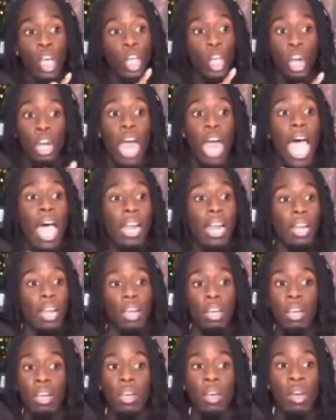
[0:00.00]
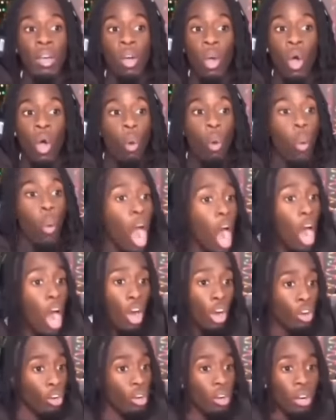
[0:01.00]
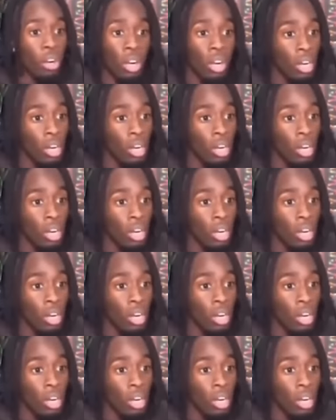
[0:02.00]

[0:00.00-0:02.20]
You're not. Word.